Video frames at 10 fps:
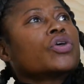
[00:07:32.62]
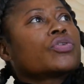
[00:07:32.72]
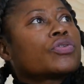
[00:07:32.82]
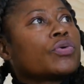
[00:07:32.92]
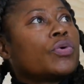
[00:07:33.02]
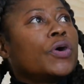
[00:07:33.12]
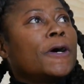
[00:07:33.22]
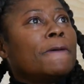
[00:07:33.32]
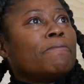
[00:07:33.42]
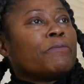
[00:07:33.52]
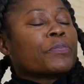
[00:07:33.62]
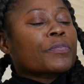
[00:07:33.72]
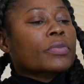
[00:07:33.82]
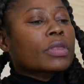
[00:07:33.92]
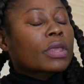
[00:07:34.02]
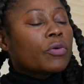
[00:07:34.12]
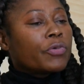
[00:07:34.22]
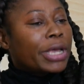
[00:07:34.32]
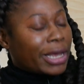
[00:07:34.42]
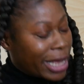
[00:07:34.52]
So
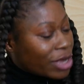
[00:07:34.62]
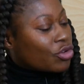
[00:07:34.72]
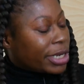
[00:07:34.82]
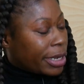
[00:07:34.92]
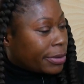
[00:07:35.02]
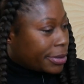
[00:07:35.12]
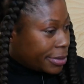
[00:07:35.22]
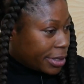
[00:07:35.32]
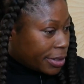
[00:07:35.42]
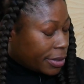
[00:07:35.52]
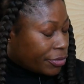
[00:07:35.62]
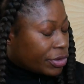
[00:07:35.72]
we are actually, the